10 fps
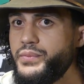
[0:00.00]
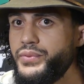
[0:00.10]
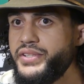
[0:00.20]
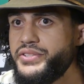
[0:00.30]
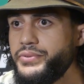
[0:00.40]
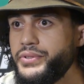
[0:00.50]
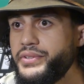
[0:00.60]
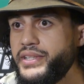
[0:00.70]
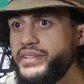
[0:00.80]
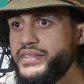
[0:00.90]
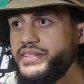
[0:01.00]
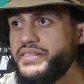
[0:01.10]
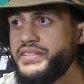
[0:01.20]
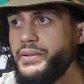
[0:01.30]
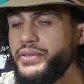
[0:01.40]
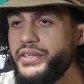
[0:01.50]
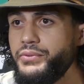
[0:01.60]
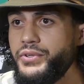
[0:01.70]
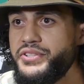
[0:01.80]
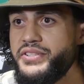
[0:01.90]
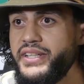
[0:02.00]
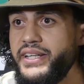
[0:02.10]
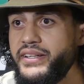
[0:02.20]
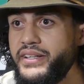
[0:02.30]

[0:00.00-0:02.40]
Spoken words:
pretty surreal that this is someone that you watched as a kid